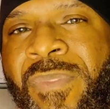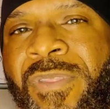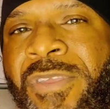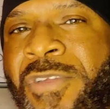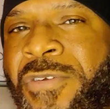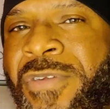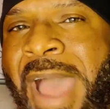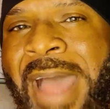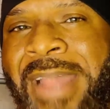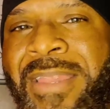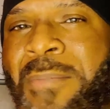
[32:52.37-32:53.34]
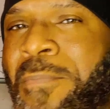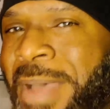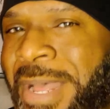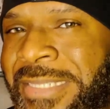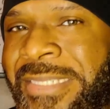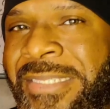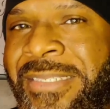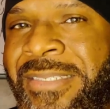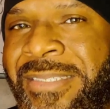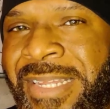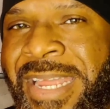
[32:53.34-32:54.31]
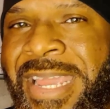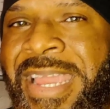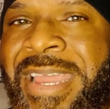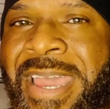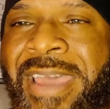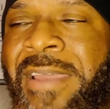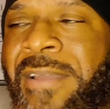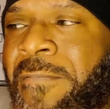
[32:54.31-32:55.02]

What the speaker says: you're not the best that he can get.